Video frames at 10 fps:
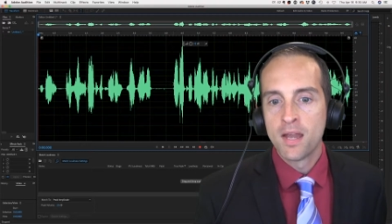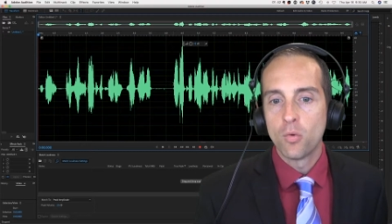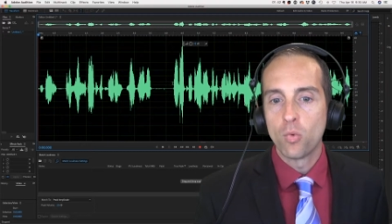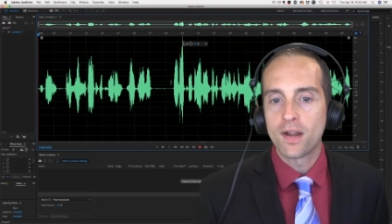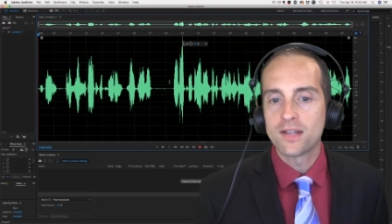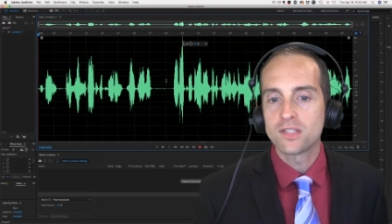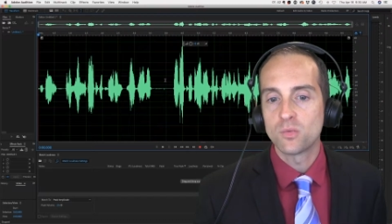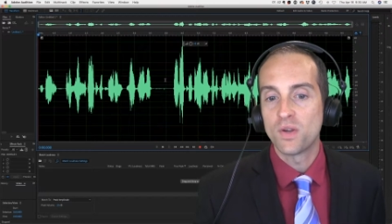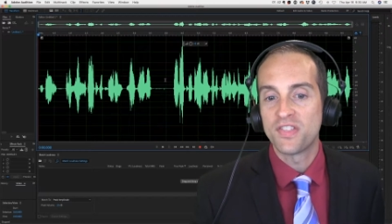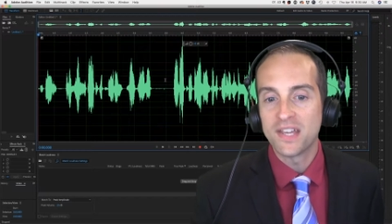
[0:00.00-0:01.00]
Whereas
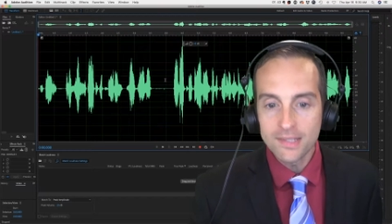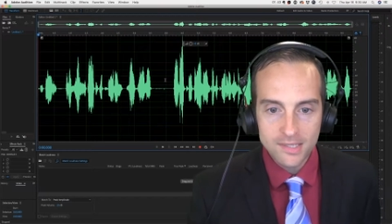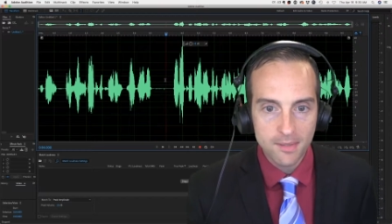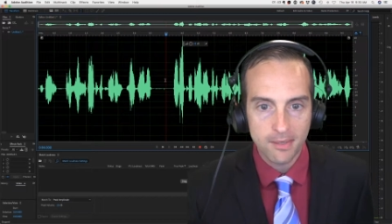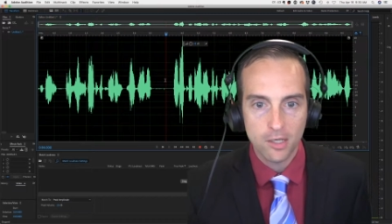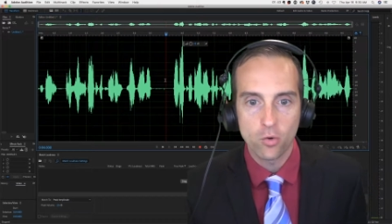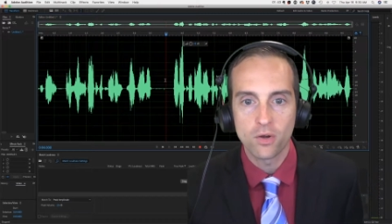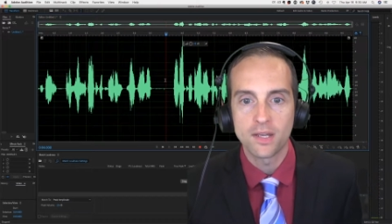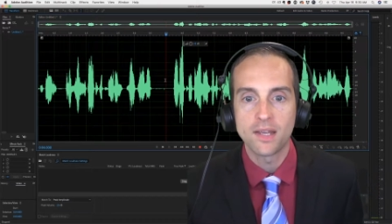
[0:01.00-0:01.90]
with instant recording,